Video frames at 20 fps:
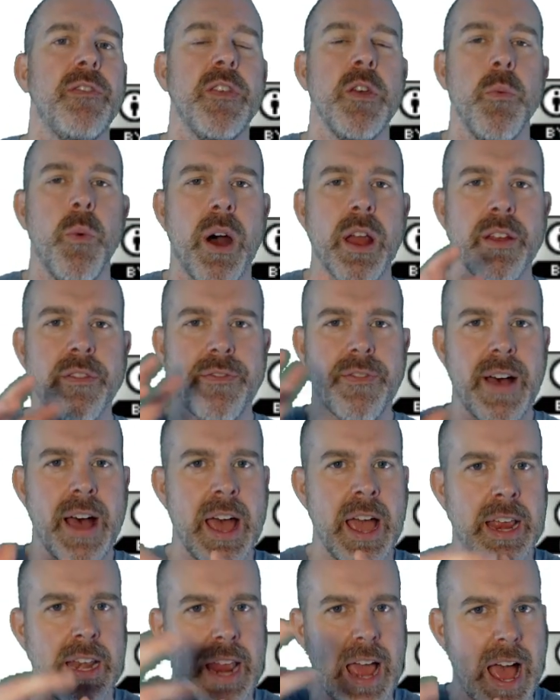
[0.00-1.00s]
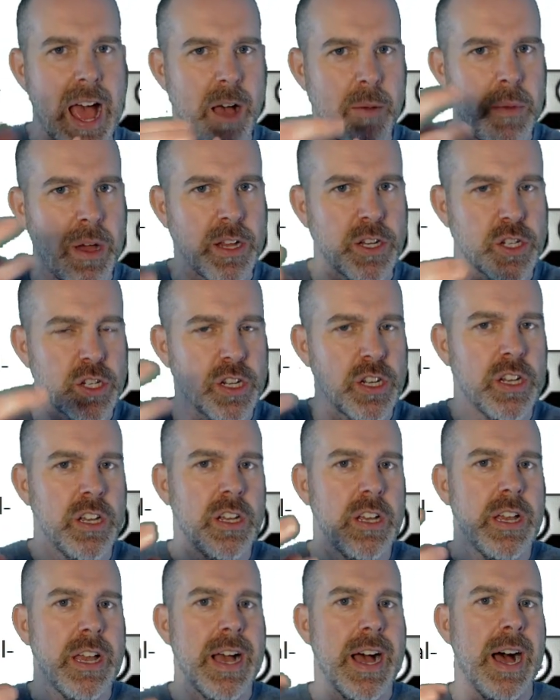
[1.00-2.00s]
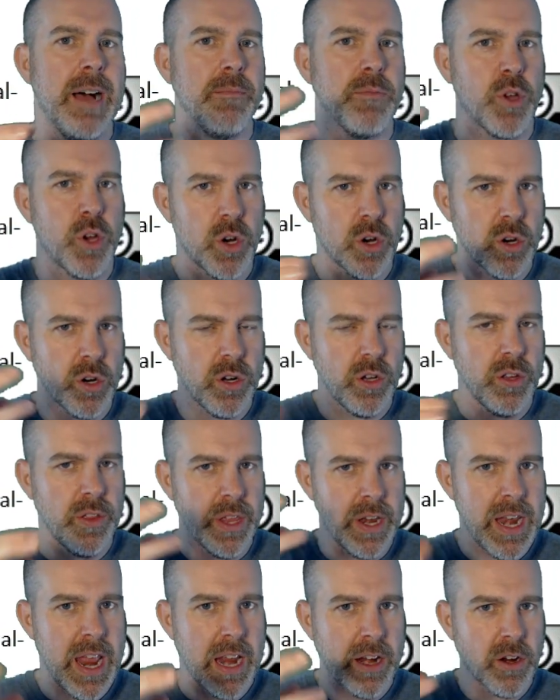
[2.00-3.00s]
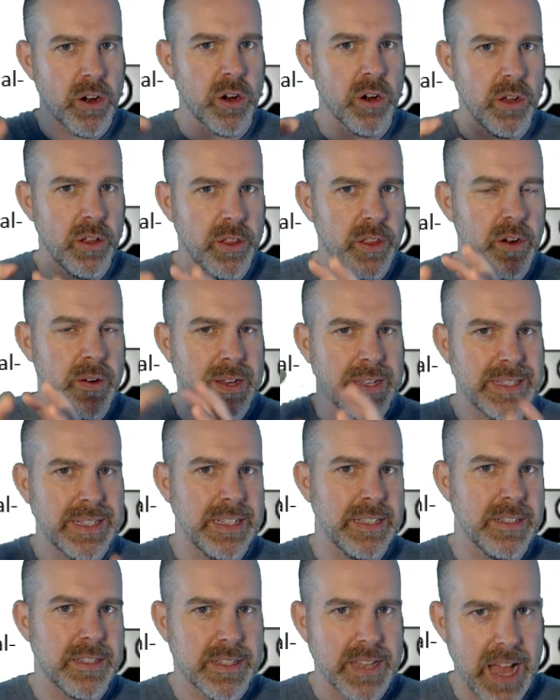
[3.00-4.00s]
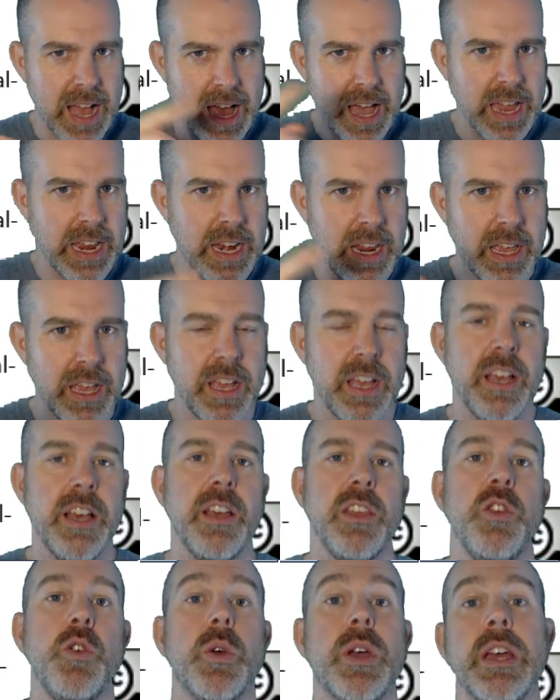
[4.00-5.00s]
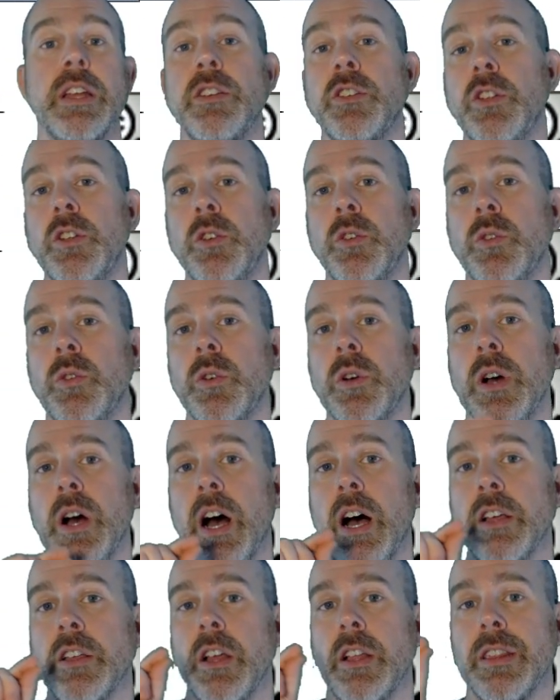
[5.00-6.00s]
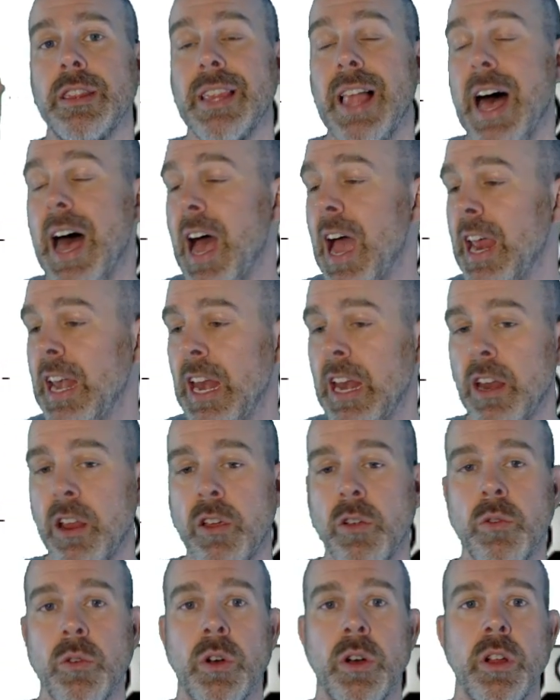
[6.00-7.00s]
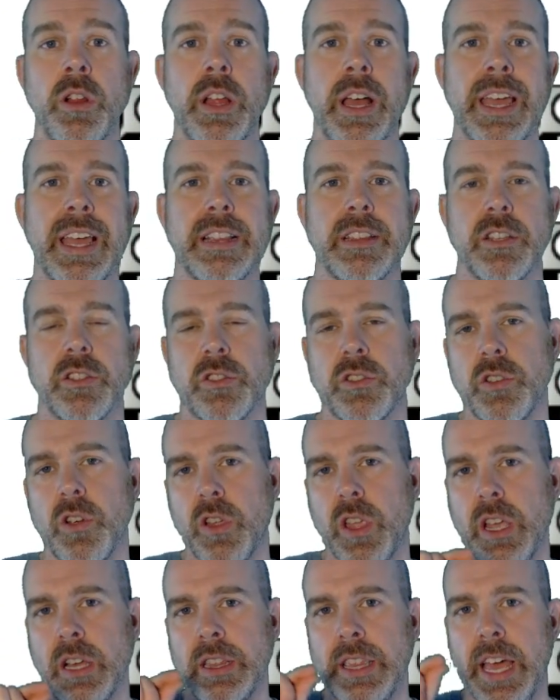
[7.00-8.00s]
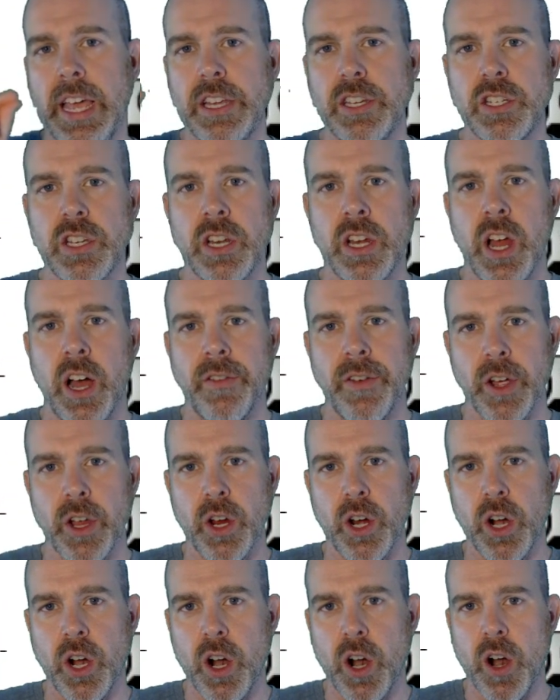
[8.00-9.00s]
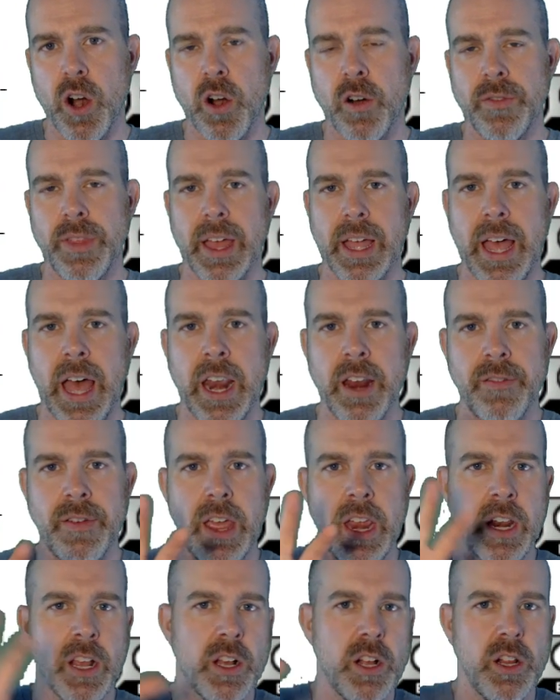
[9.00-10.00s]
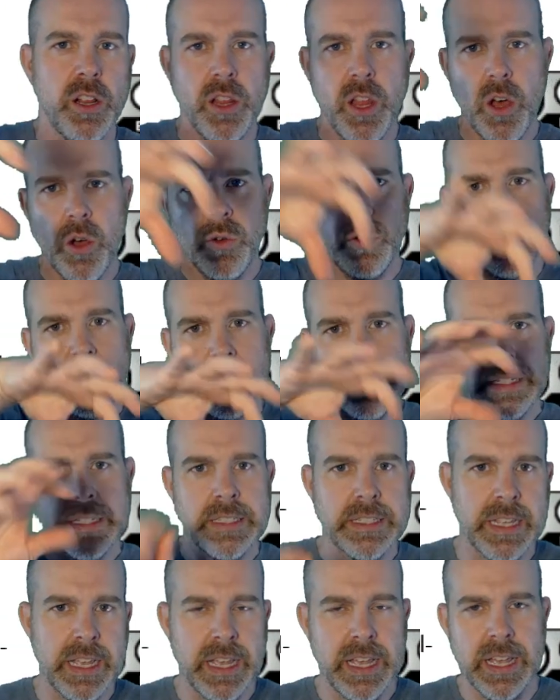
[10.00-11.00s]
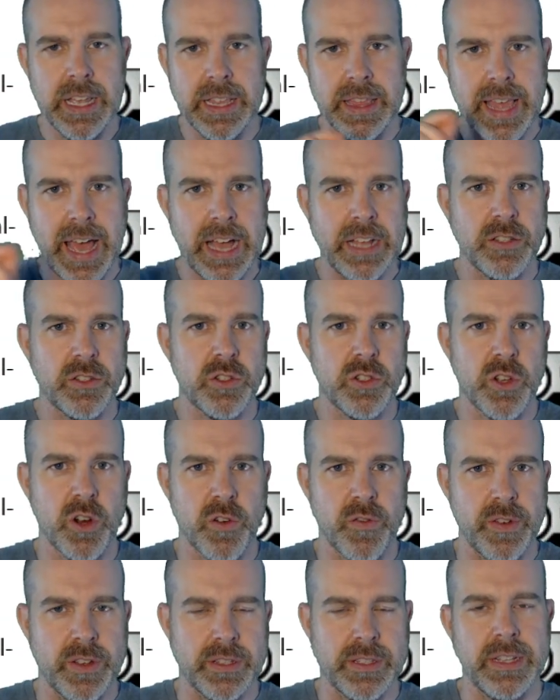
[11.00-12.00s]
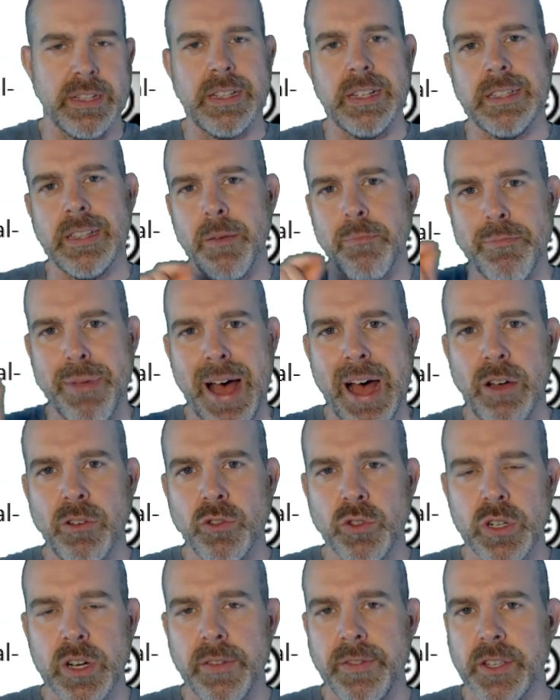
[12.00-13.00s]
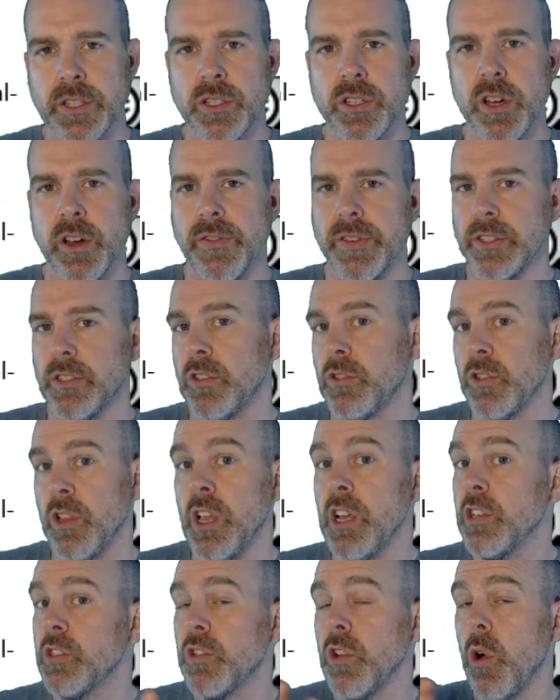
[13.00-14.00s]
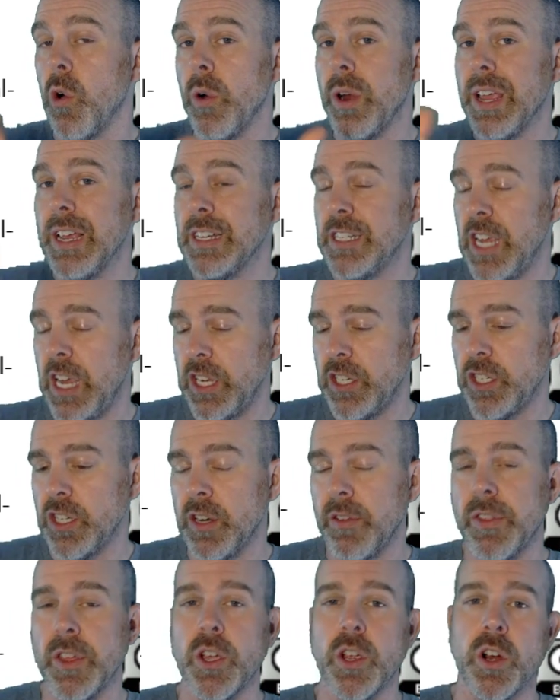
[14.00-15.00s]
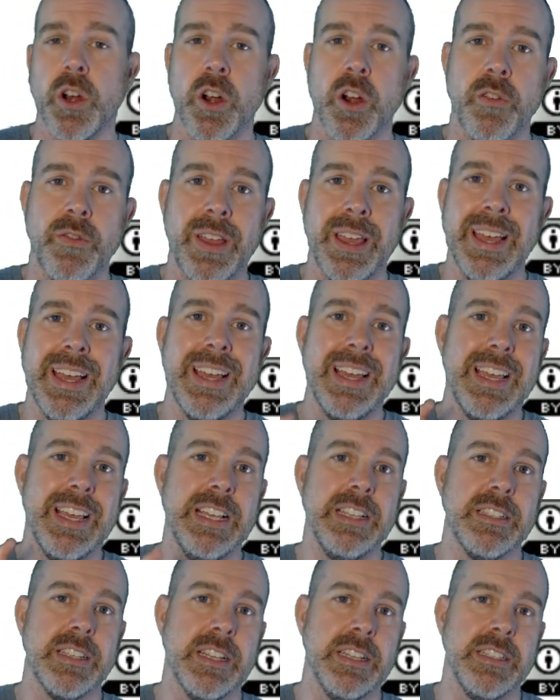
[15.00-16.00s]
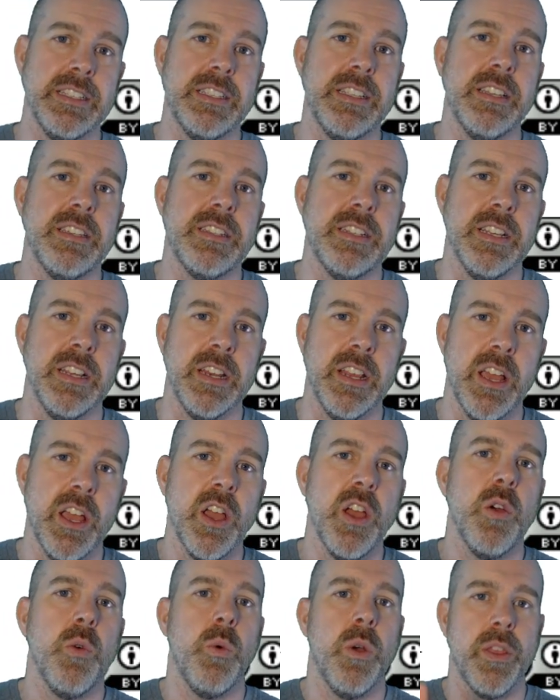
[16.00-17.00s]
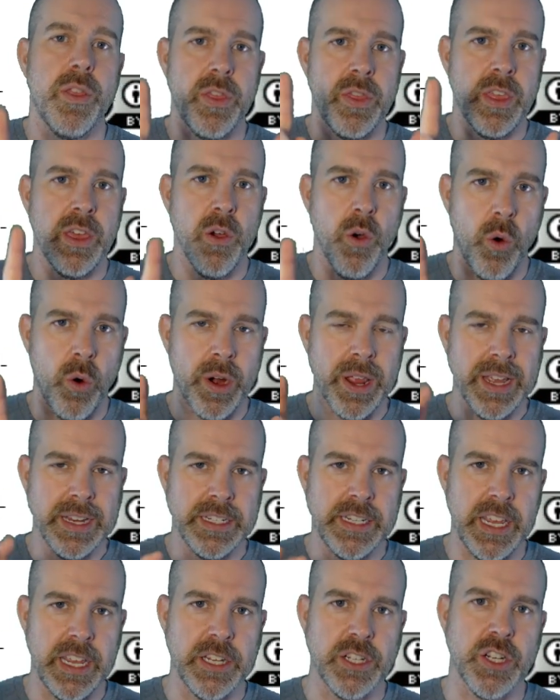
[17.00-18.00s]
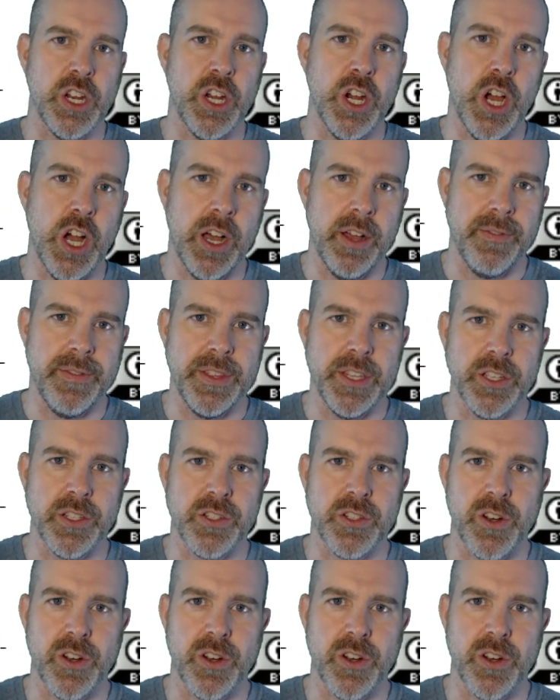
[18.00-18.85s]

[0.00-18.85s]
If you want to find how much curl, the net curl there is inside, you can do a line integral and get the circulation of a curve that kind of encloses that surface that's at the boundary of the surface, as long as the orientation of the curve is consistent with the orientation of the